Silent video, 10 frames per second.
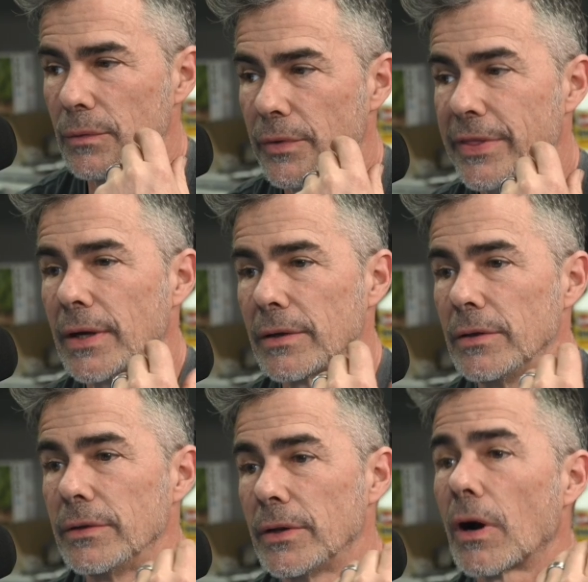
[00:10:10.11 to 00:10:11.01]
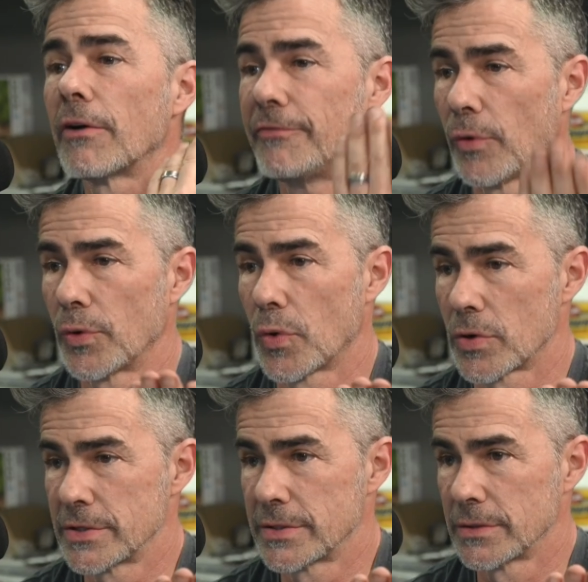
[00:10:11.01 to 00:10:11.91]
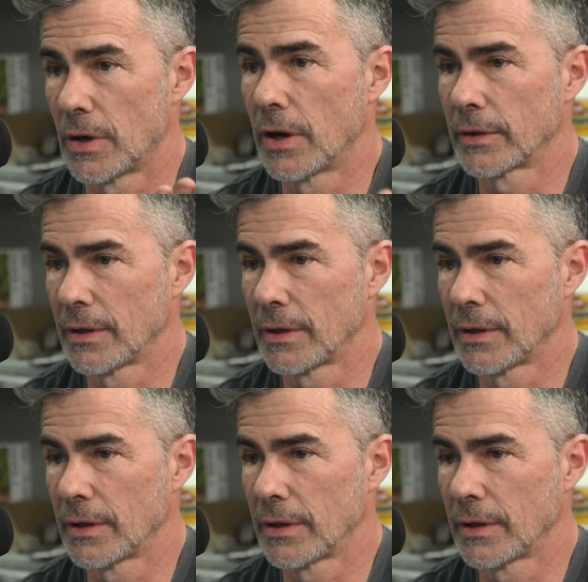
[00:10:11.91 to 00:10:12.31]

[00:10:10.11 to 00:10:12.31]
Well, there are 4 doors on the